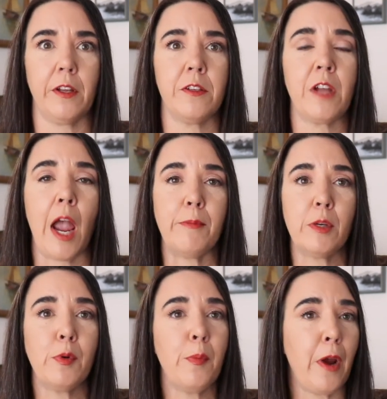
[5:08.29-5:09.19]
it's time
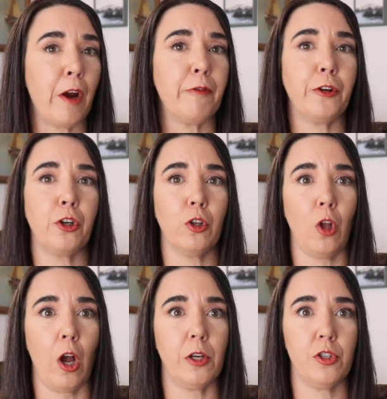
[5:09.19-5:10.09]
to prepare for your
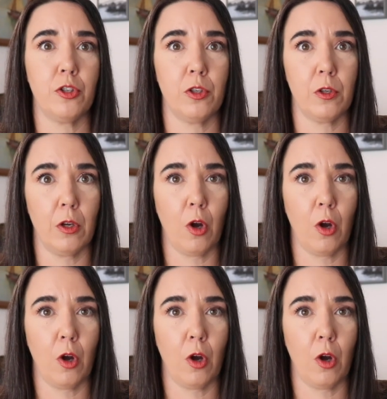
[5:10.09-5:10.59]
launch.